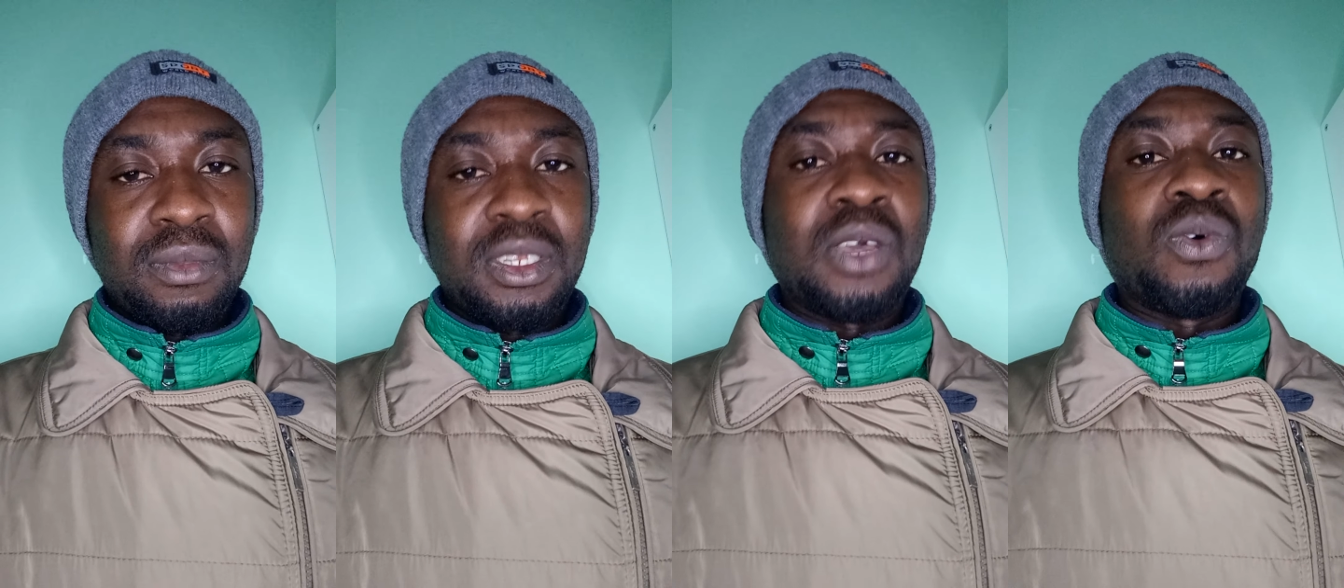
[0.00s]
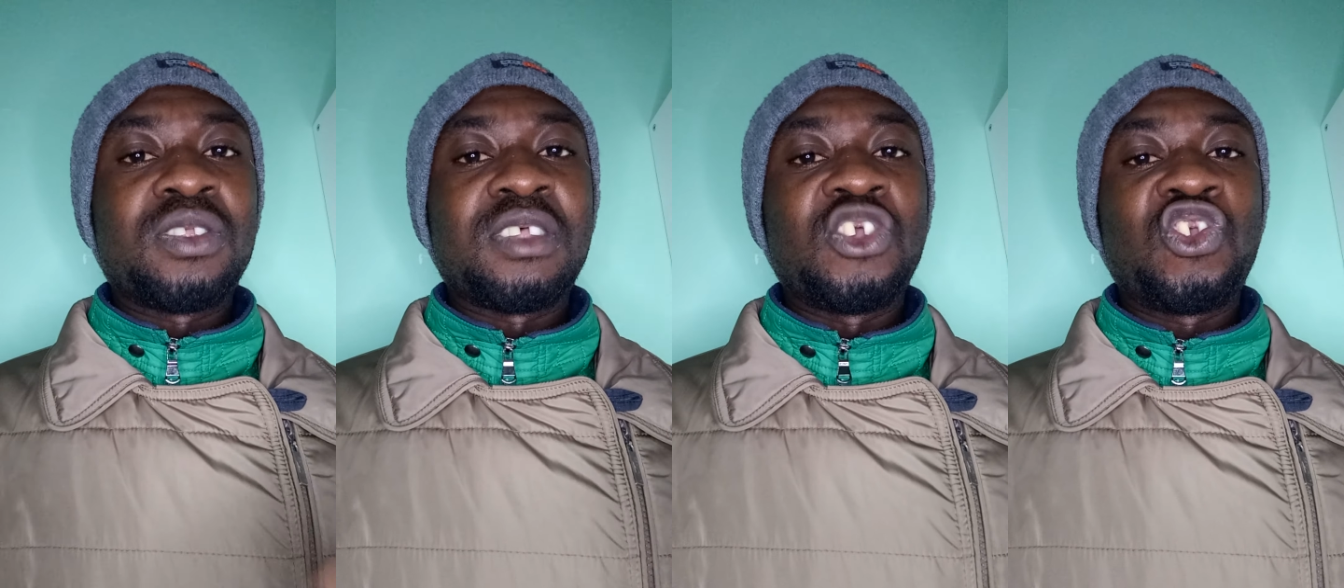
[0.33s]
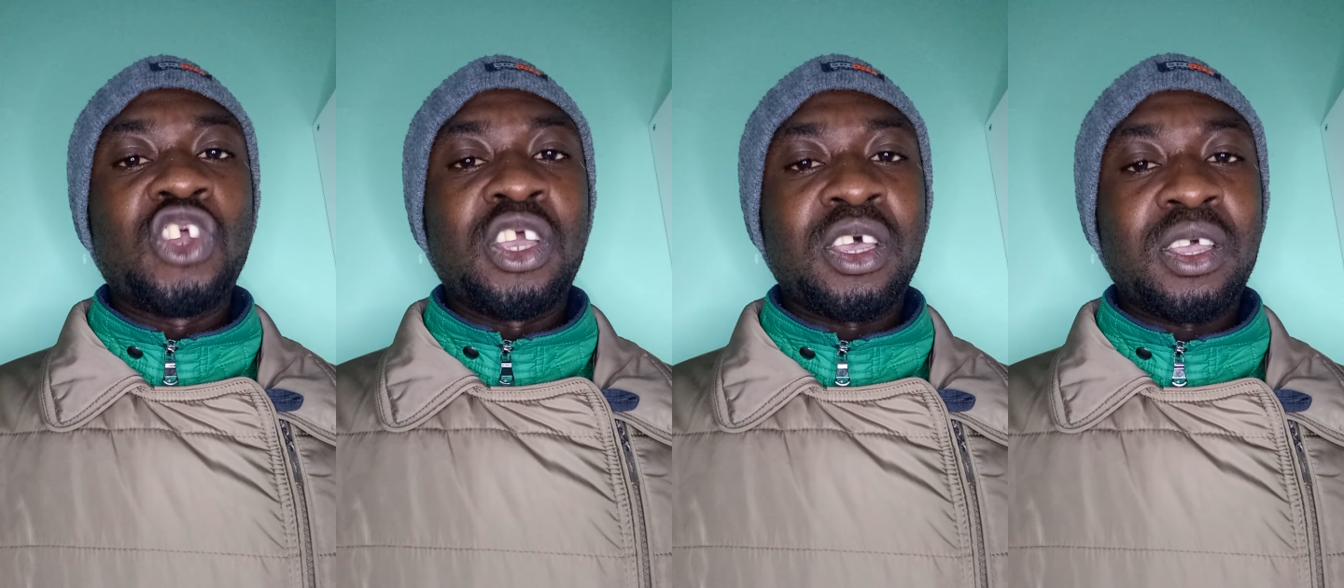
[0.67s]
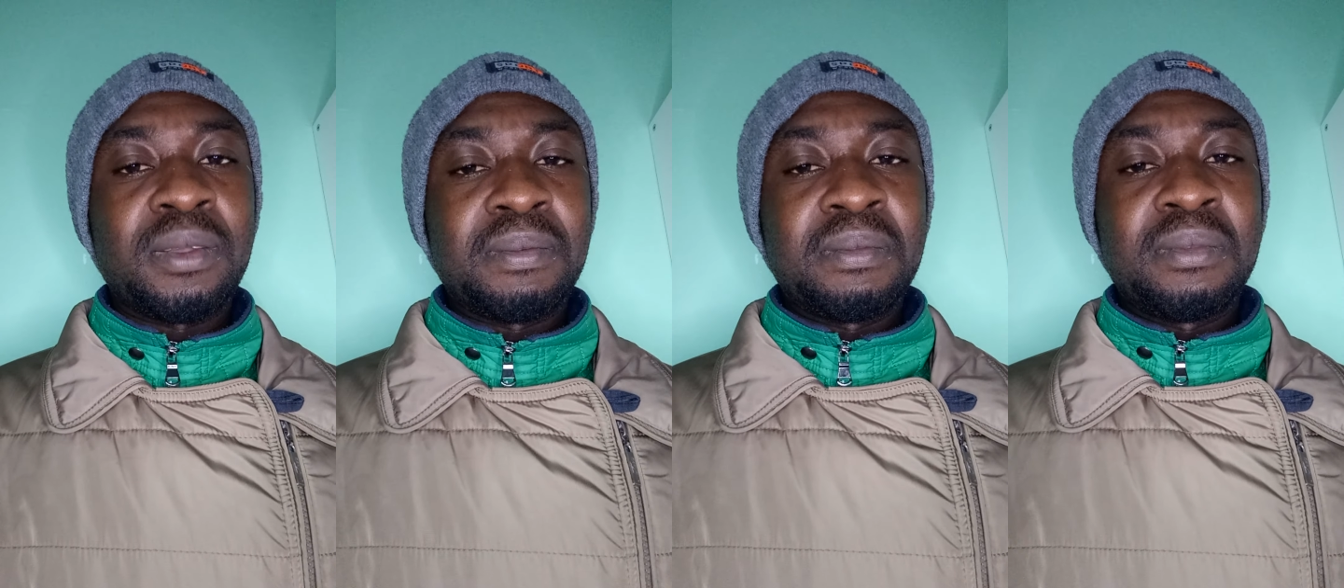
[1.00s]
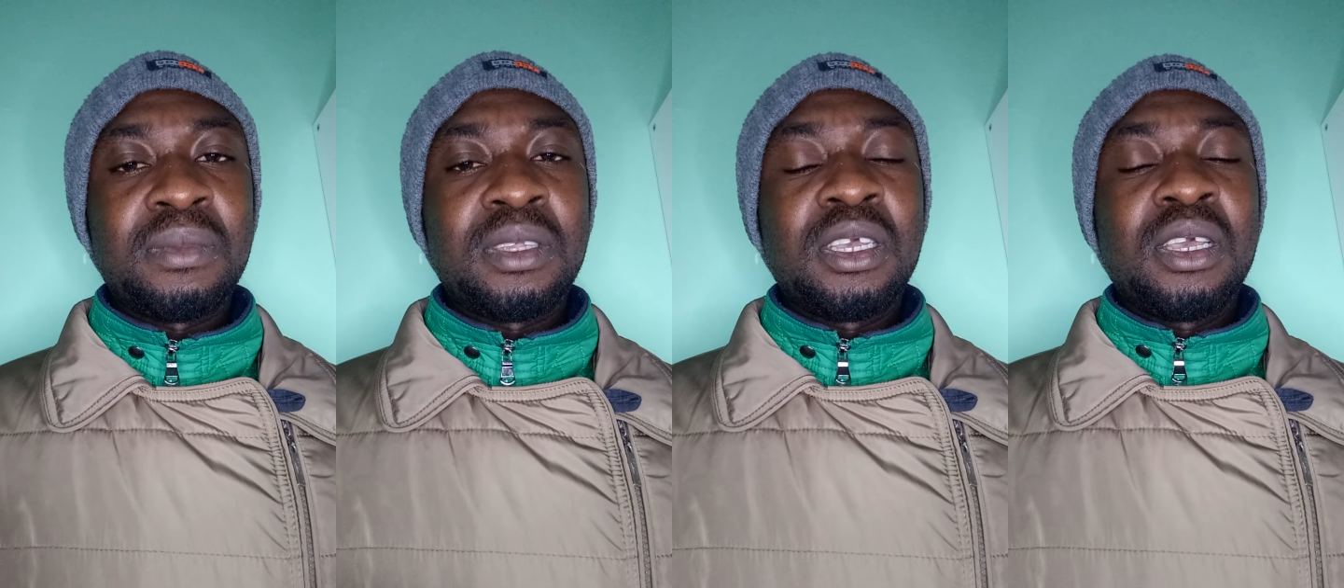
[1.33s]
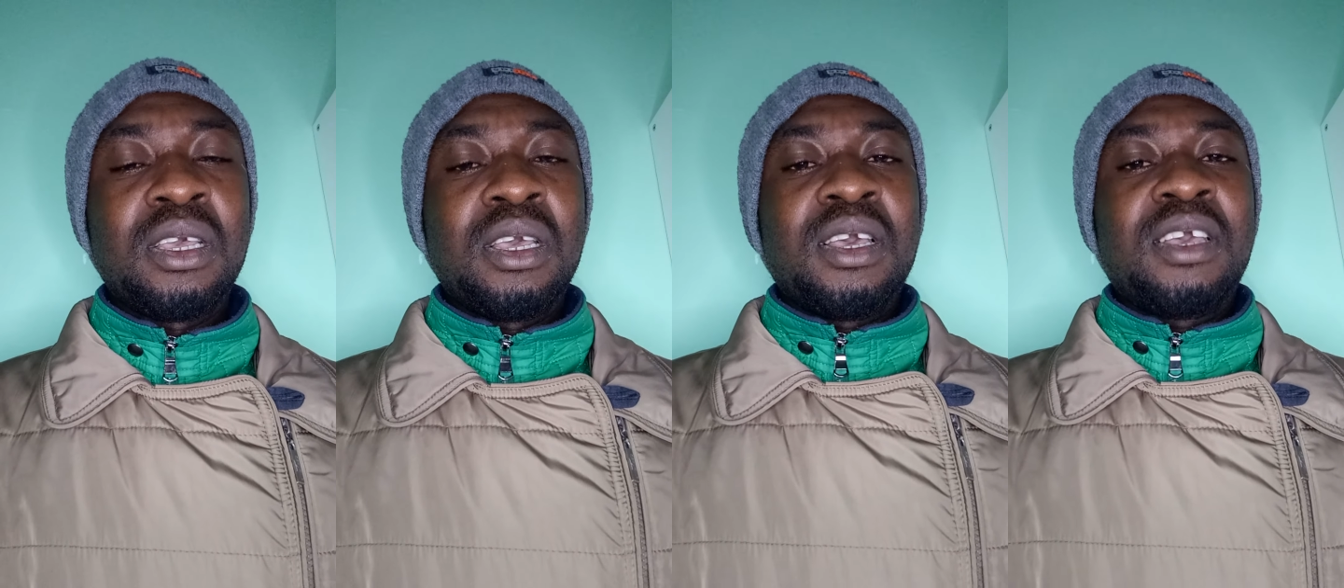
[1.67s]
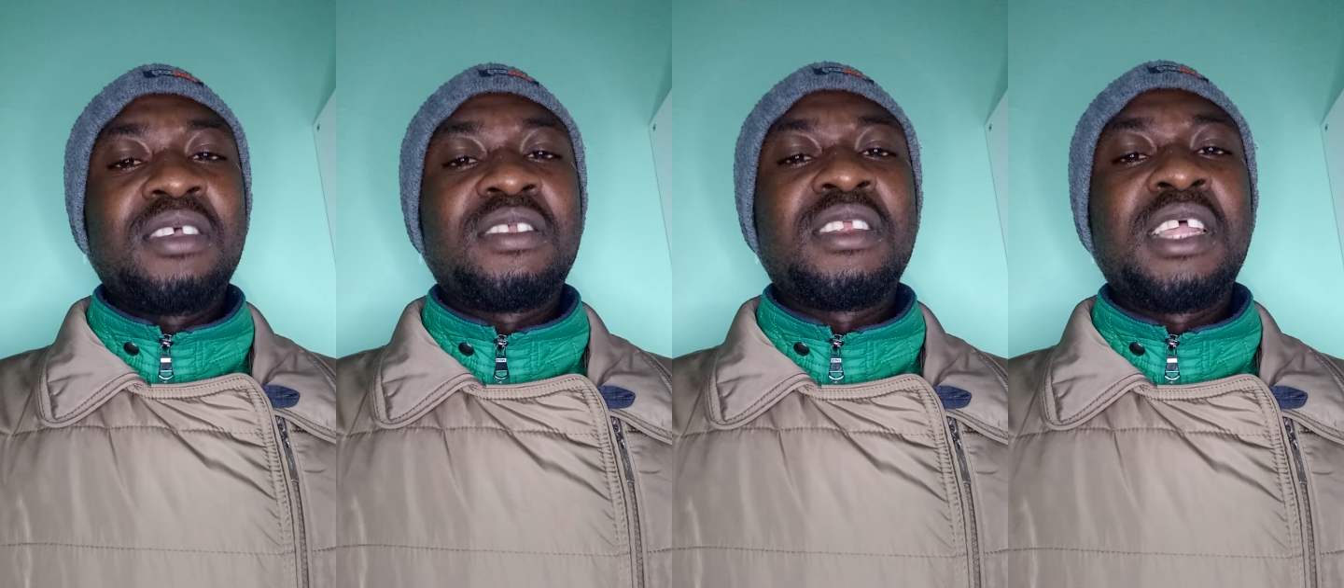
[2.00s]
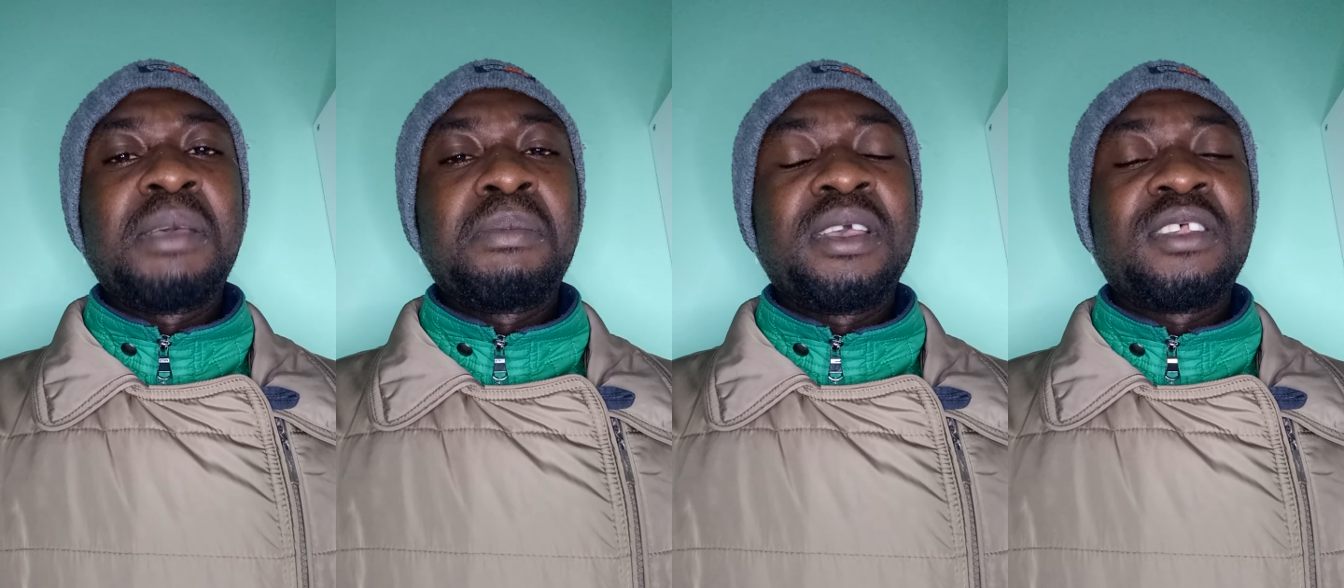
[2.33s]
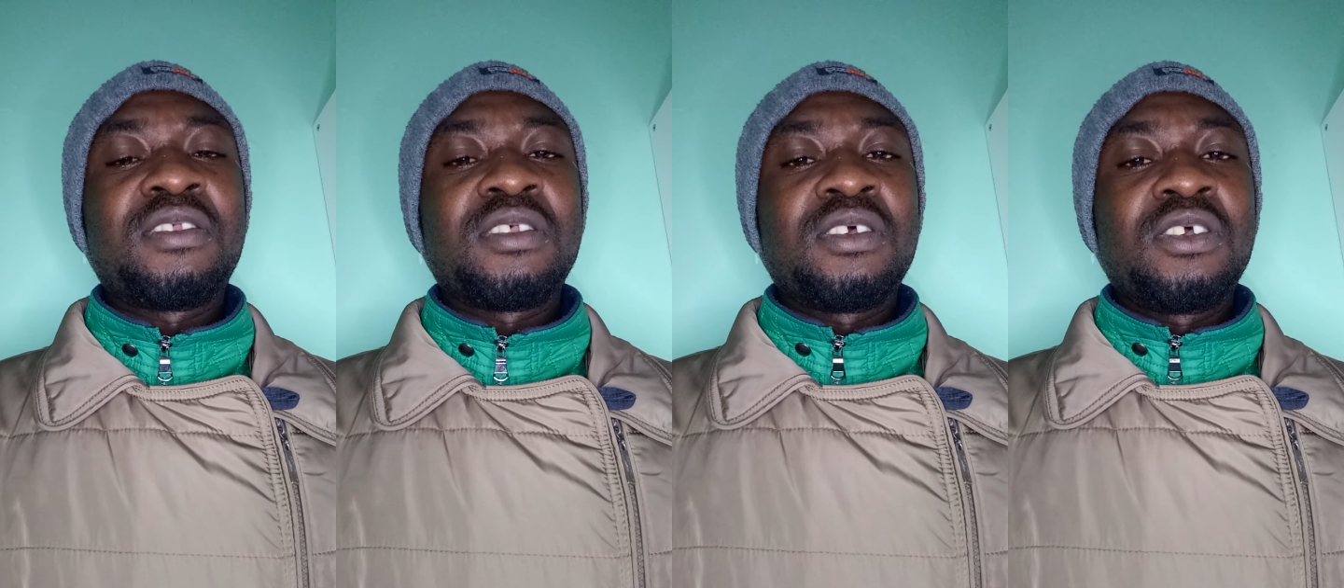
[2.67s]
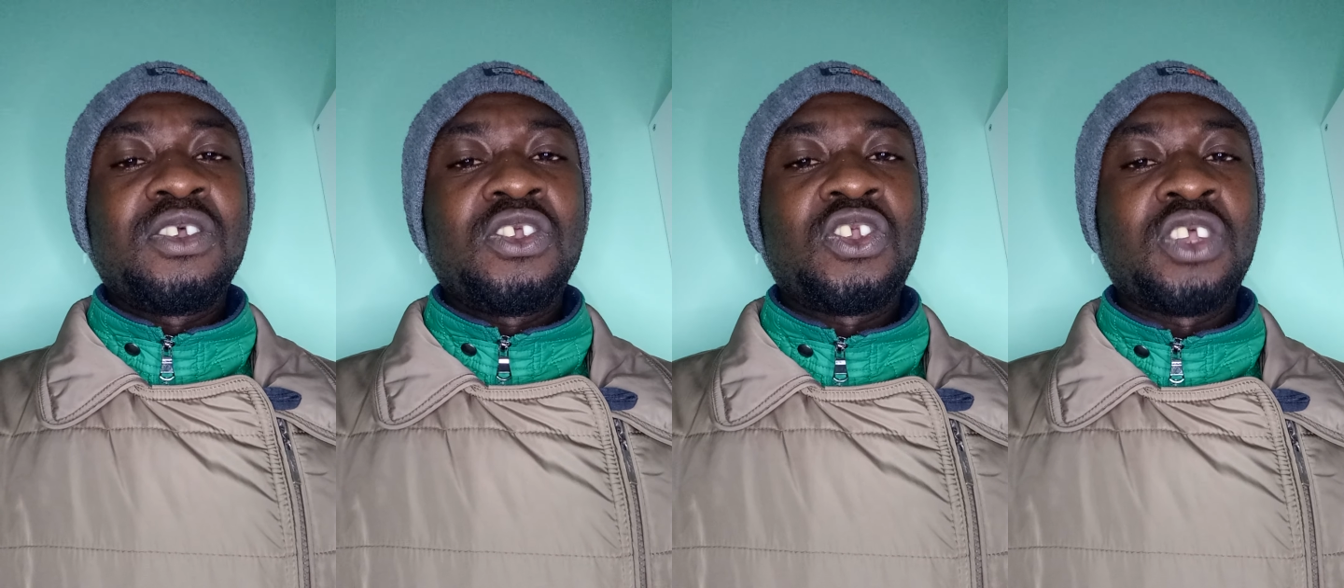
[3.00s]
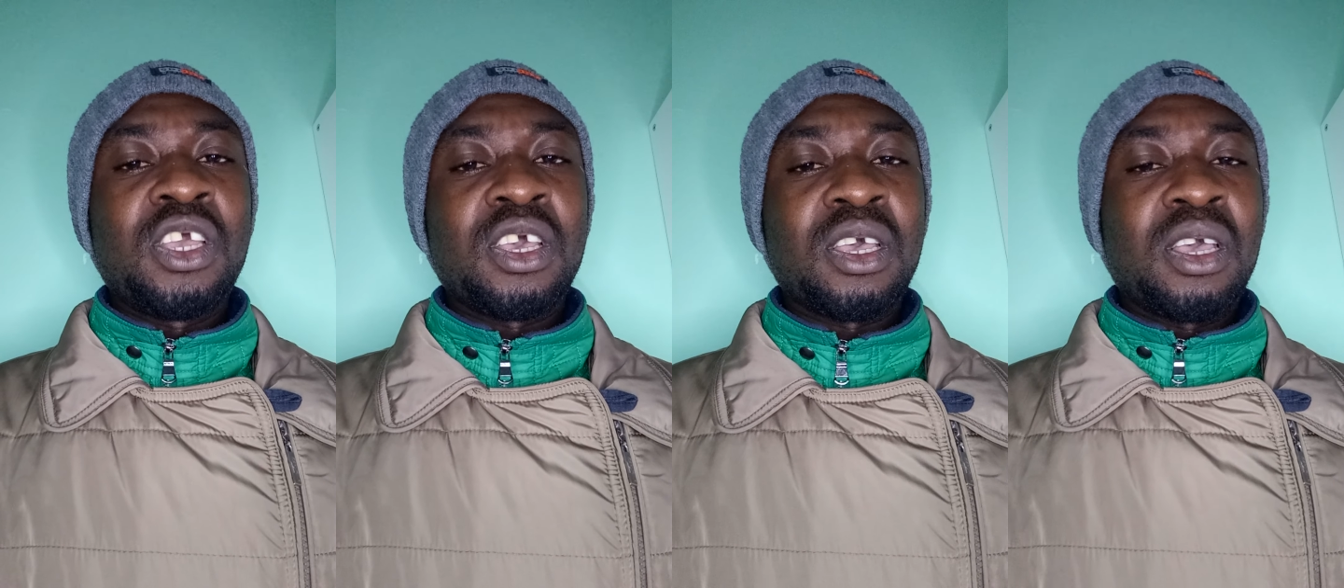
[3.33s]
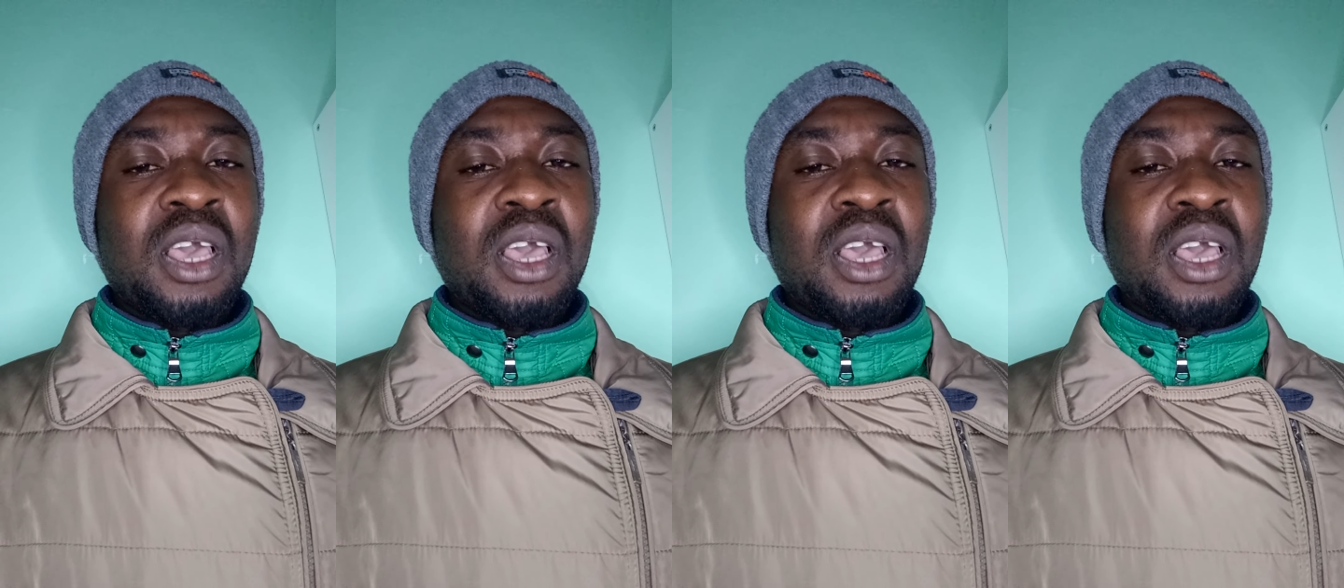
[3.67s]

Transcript: there was a sheikh his name is sheikh